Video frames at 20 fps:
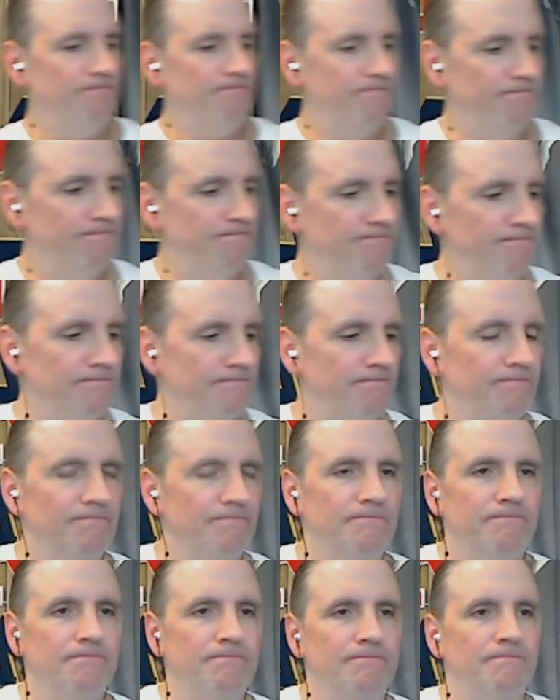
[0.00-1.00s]

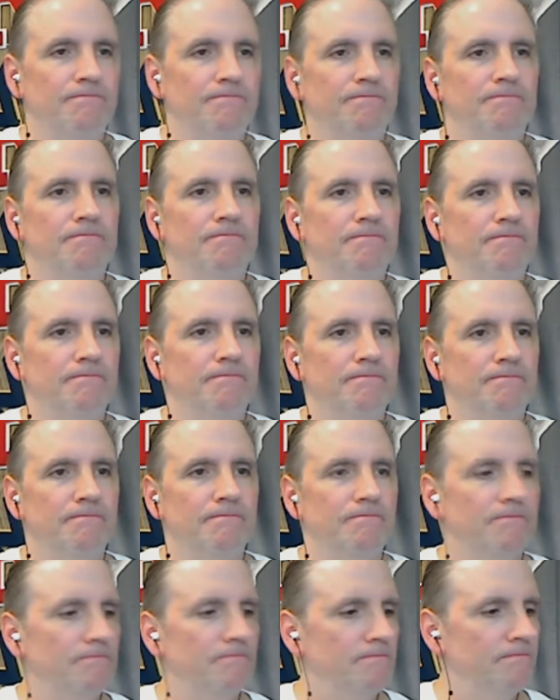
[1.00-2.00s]

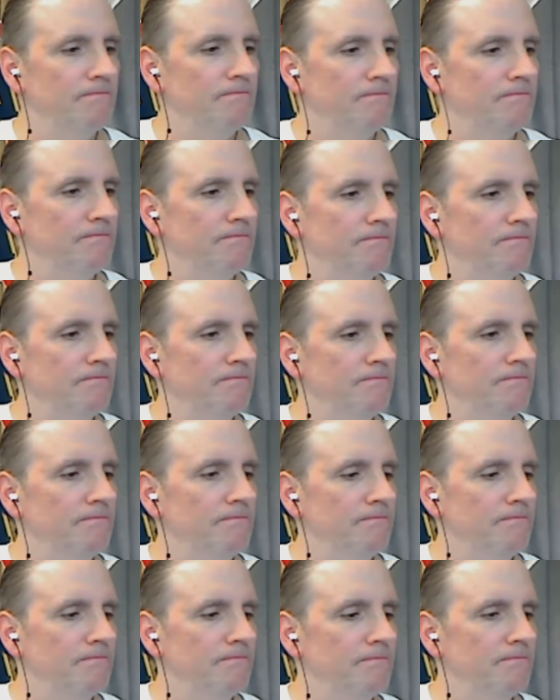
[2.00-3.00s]

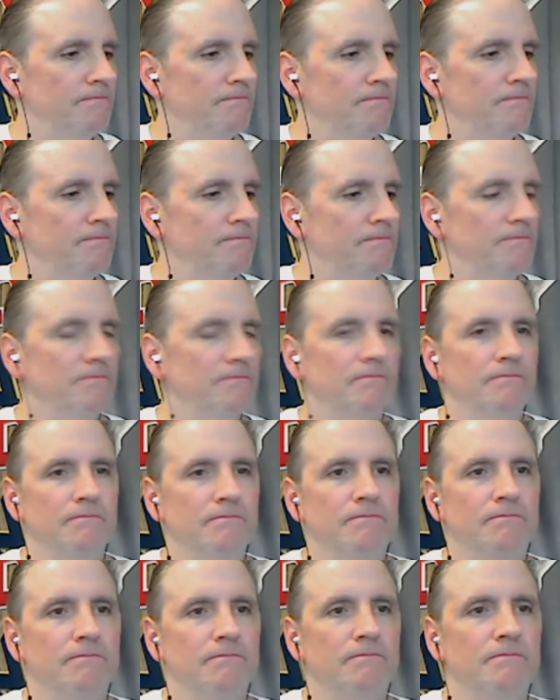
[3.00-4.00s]

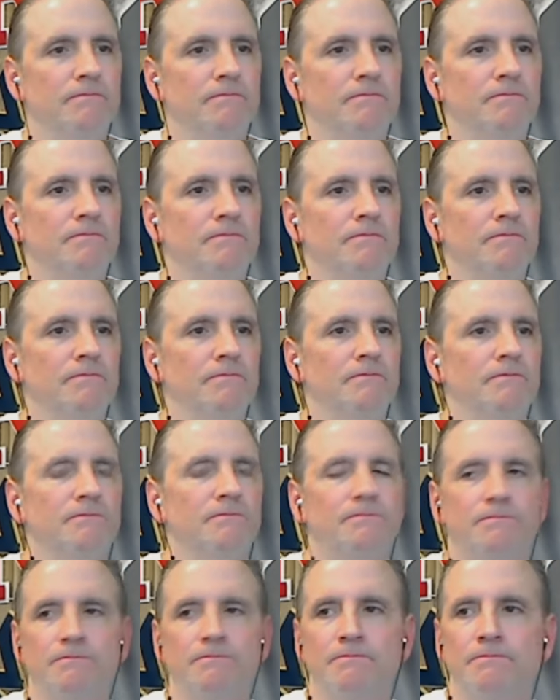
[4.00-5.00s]

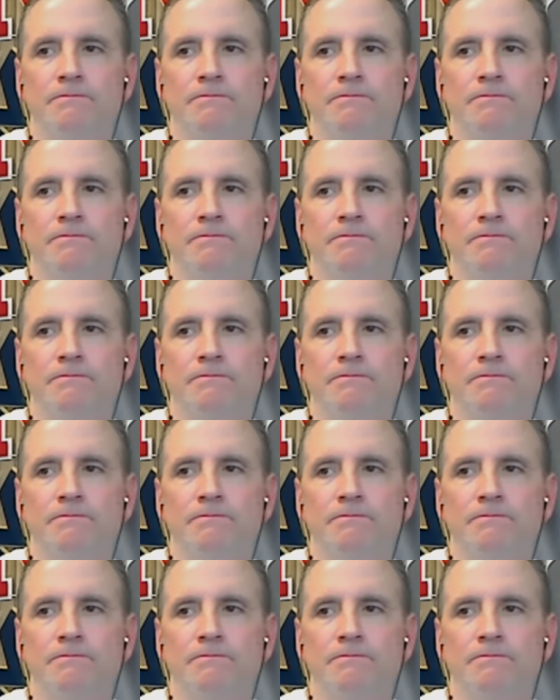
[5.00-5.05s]
(silent)